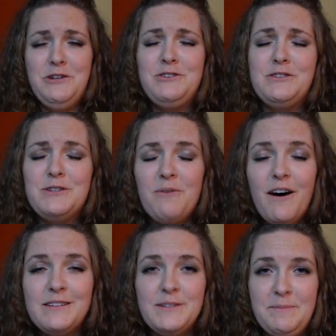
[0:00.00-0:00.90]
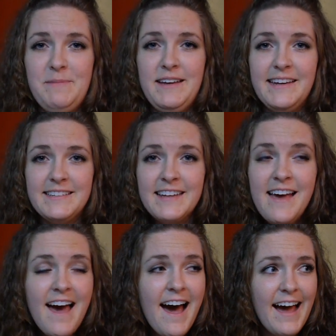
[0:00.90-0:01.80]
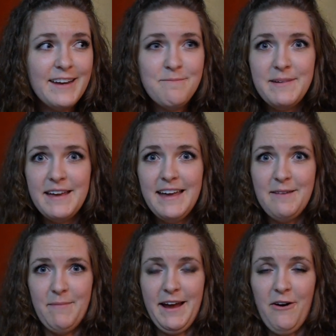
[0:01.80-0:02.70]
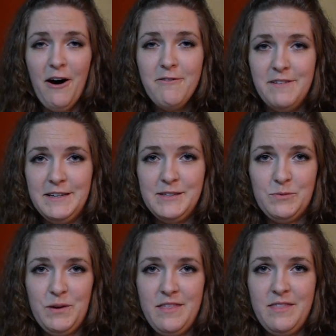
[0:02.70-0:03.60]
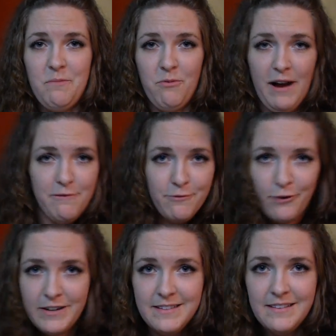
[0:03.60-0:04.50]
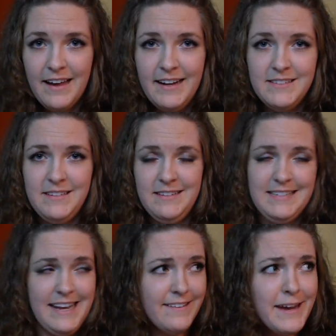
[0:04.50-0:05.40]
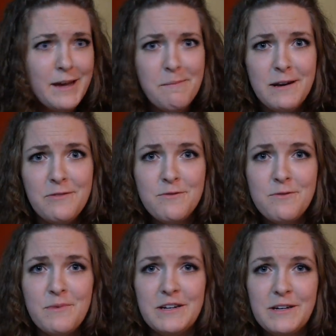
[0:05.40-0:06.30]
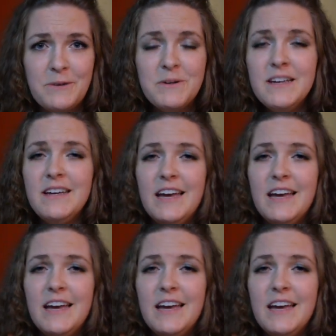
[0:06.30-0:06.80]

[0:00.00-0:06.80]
which is so awesome because I can be in my office with the bright fluorescent lights and the daylight coming in through the window